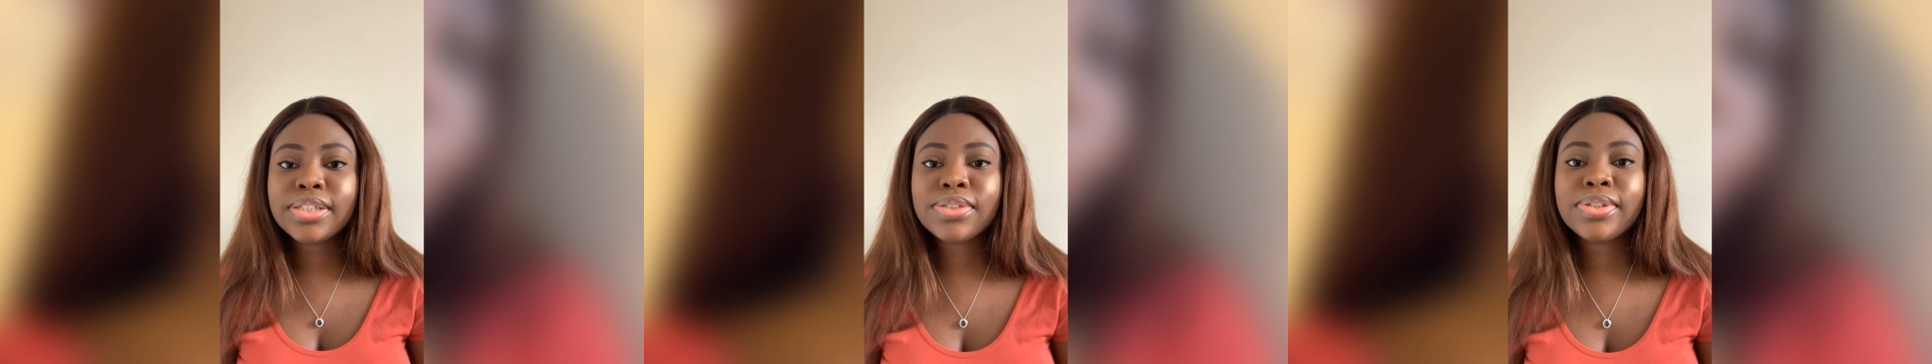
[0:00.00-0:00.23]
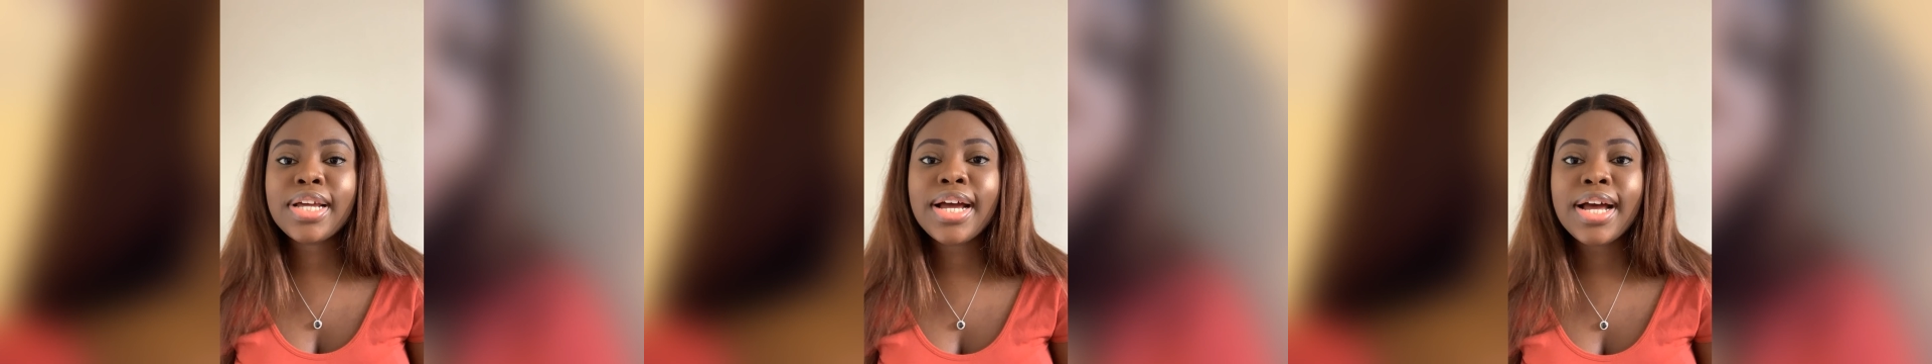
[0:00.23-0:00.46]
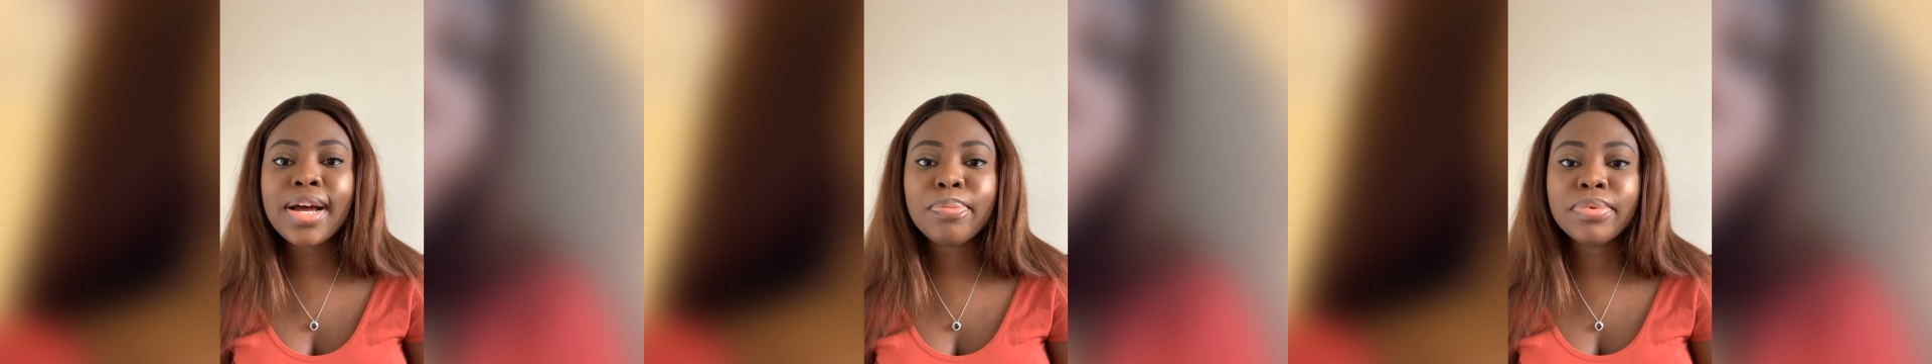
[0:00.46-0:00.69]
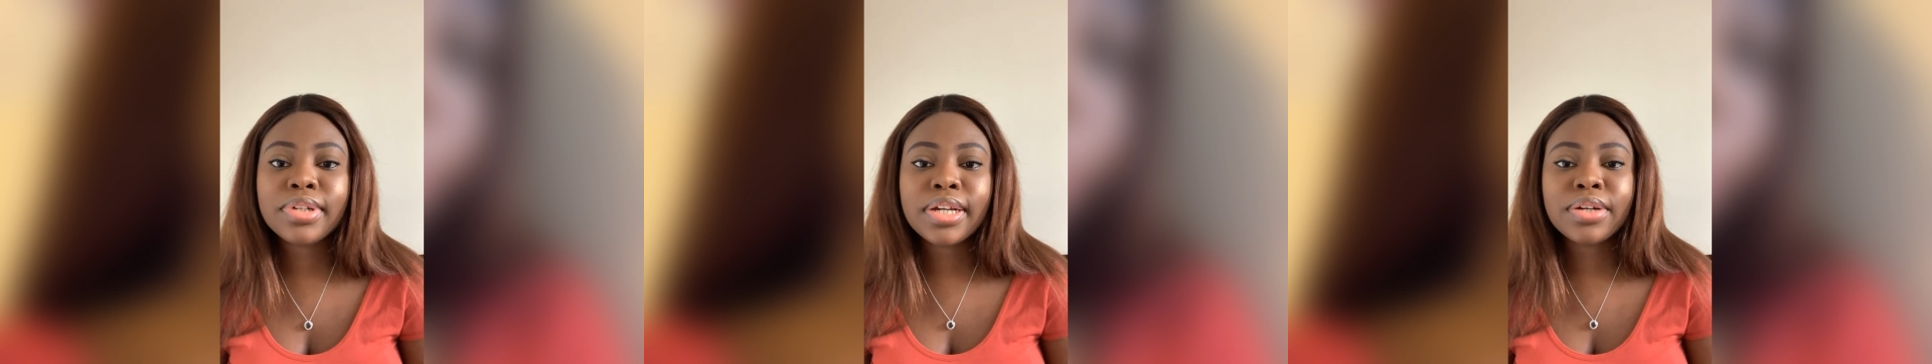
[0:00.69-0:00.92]
so that
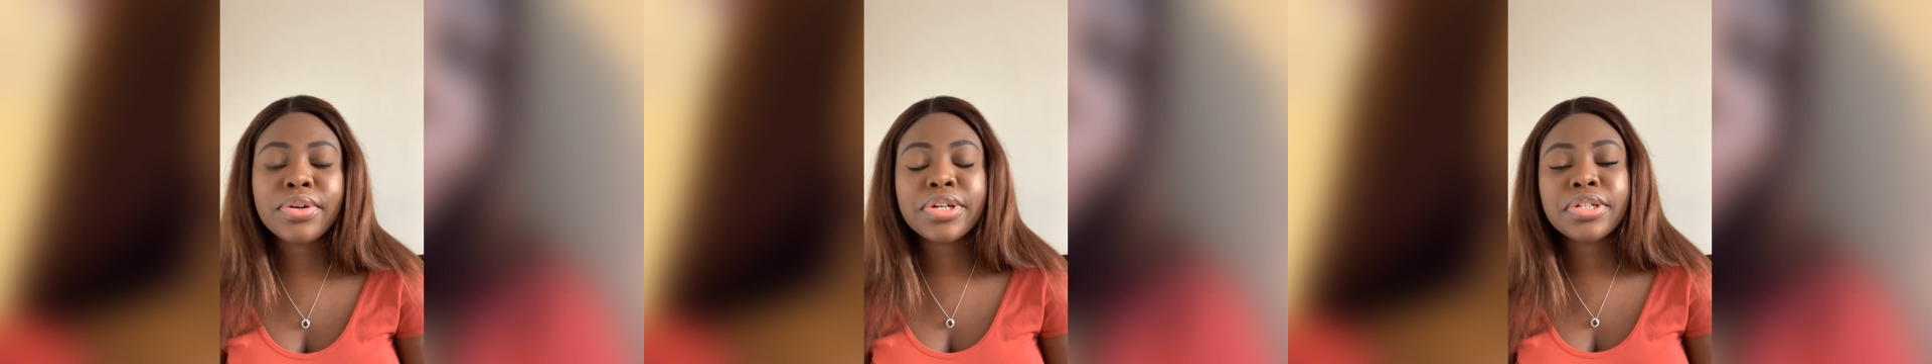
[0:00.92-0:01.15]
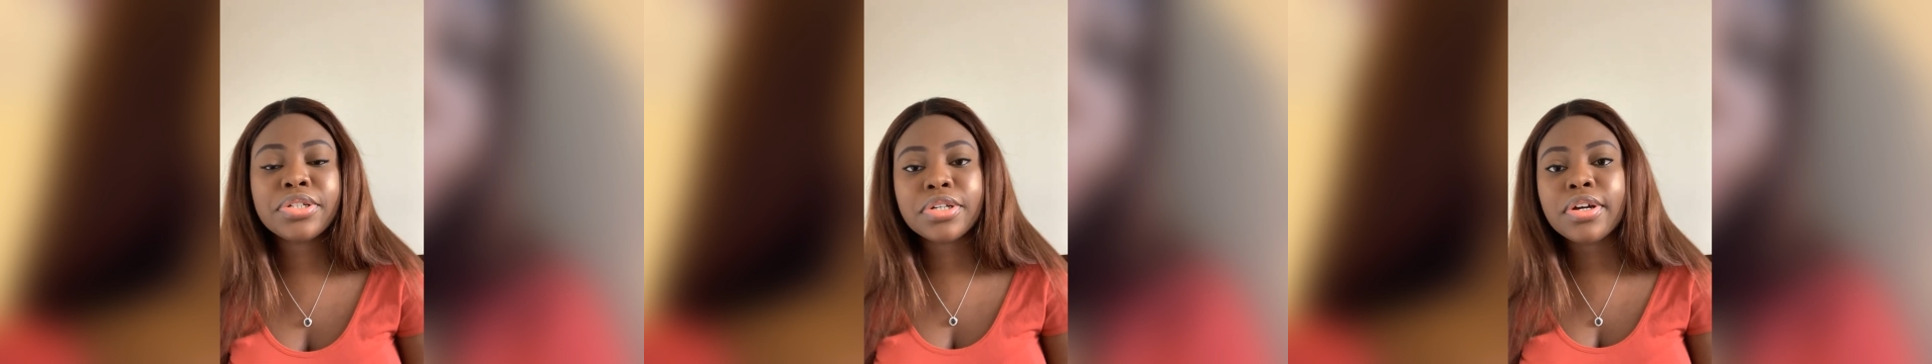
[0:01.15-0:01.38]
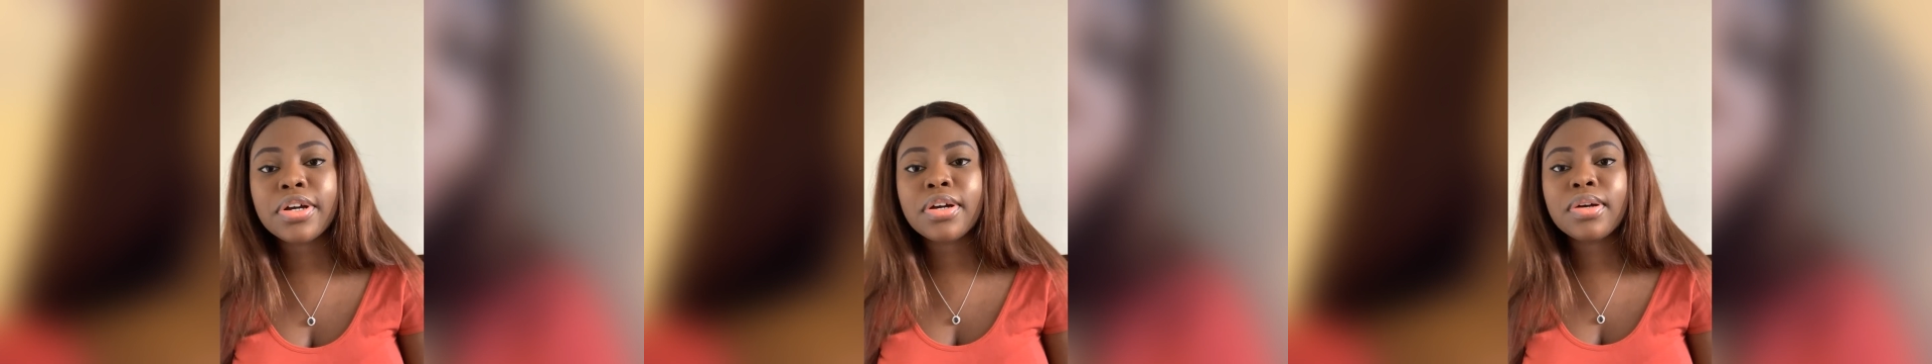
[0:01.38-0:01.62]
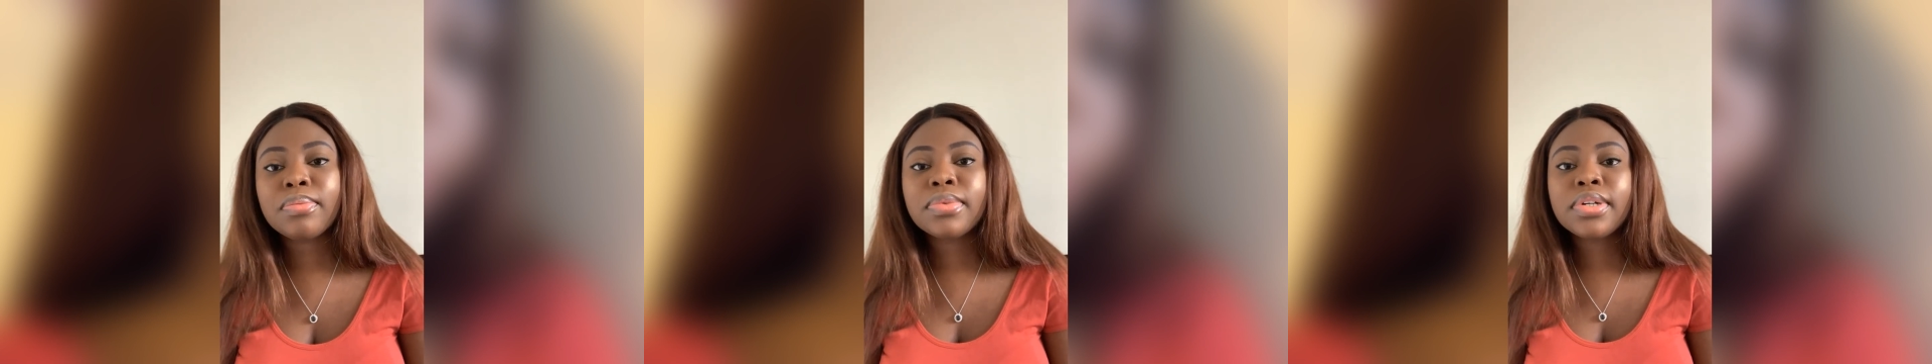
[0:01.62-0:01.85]
happened. I got a
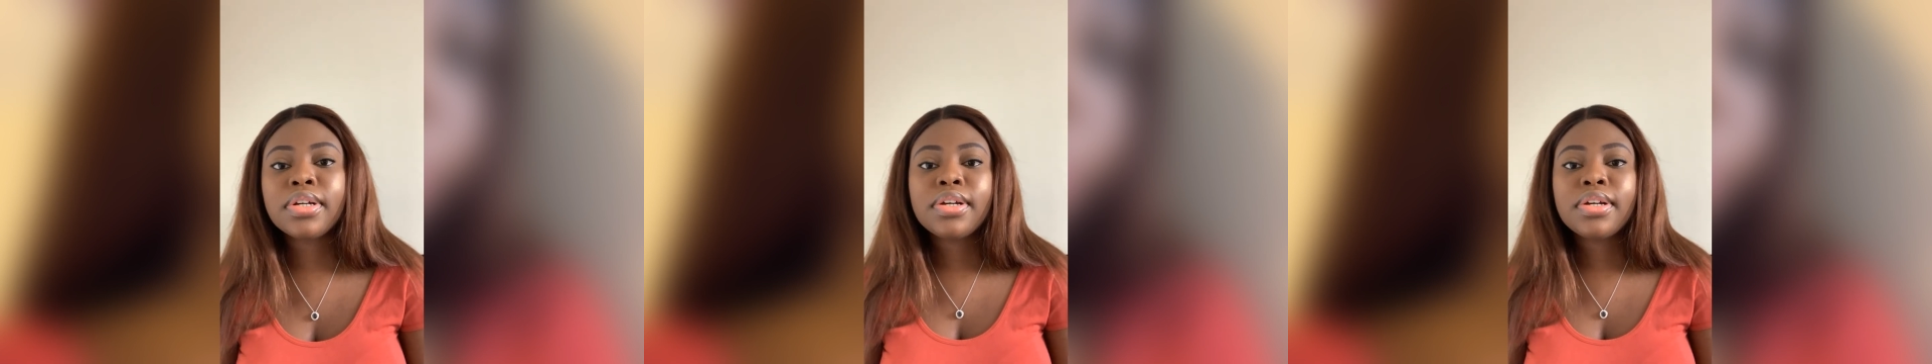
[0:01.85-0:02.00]
job.